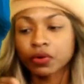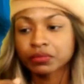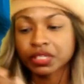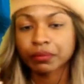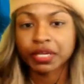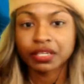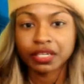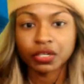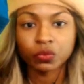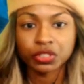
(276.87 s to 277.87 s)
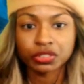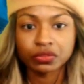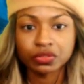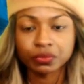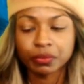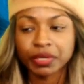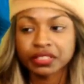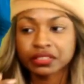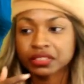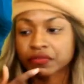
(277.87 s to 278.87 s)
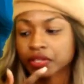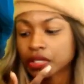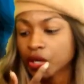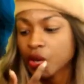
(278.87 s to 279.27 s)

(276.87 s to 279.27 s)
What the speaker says: I'm talking about like the original Supermans and stuff like that.